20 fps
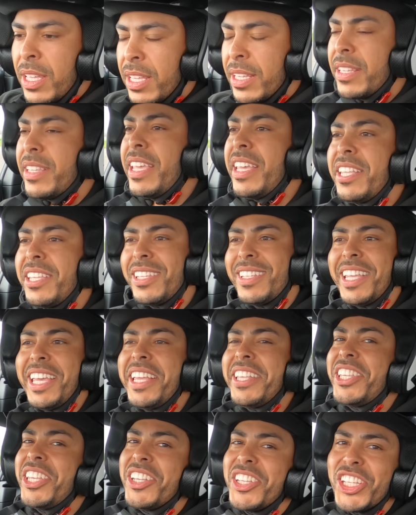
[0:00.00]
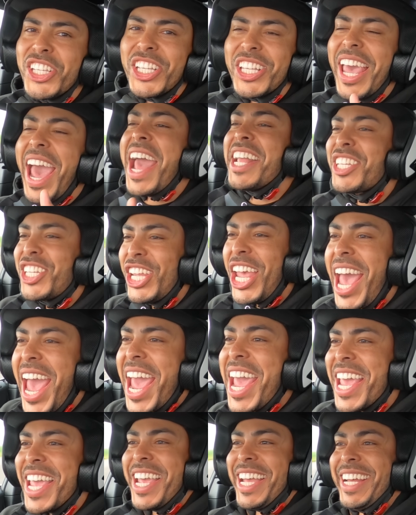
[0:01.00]
This is
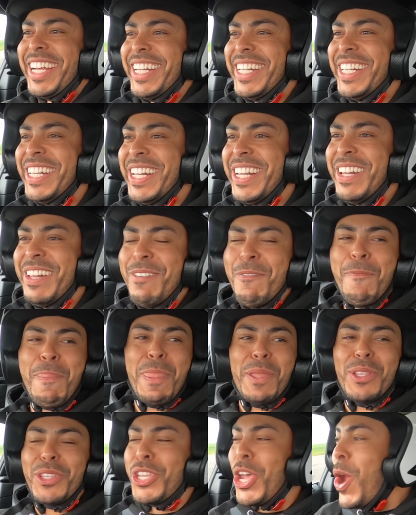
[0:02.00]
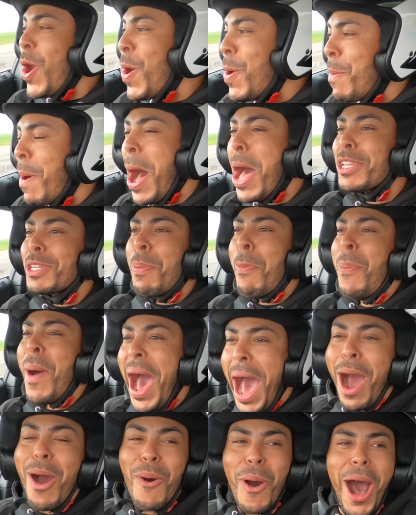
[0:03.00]
sketchy. Too much
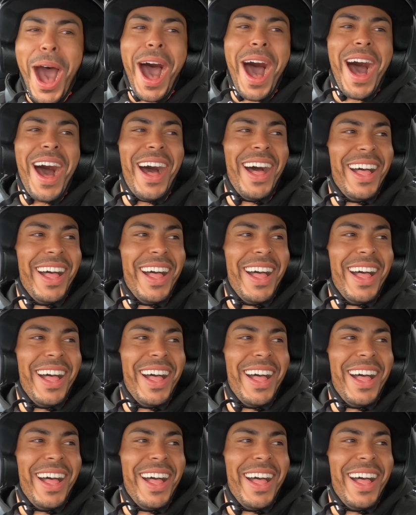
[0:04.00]
power.